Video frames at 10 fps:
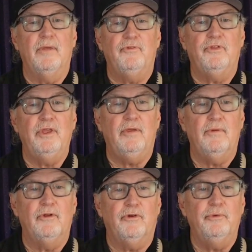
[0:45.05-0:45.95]
if you think
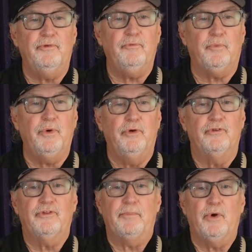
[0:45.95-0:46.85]
in terms of
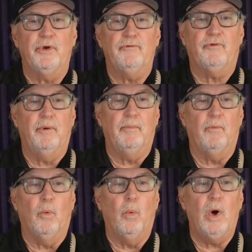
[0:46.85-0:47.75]
roots, I'm going from
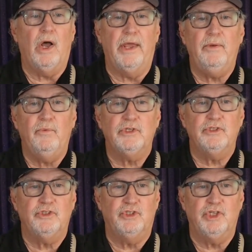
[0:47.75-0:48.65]
1, which
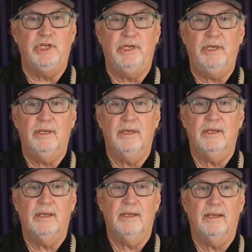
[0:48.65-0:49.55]
is G,
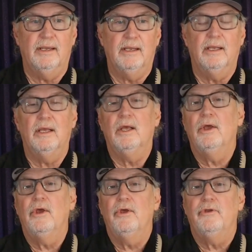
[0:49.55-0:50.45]

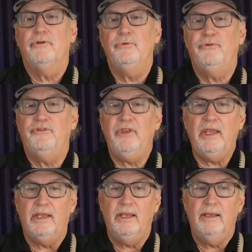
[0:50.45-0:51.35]
to
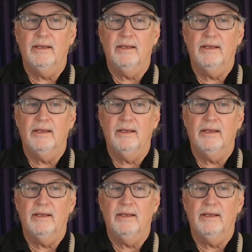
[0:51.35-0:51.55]
C,